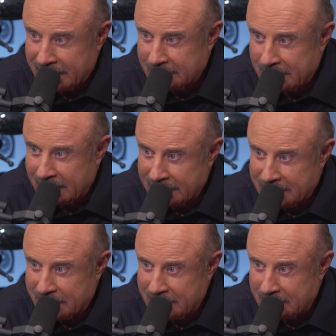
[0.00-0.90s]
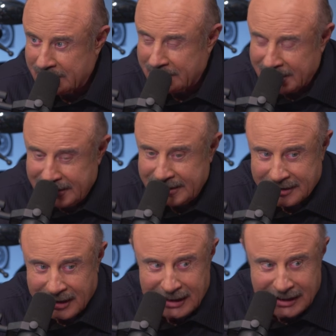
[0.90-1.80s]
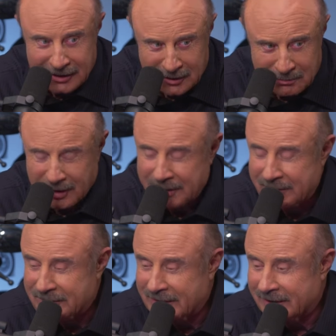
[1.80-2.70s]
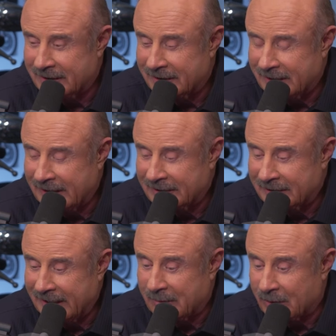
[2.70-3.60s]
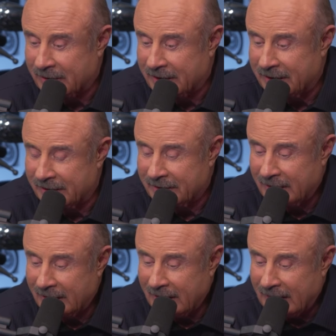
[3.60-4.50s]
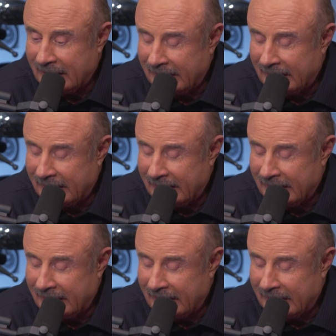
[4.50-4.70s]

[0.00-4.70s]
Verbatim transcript: in Merit Street mm. Media. He and I are partners in the in the mm. network here. Mm.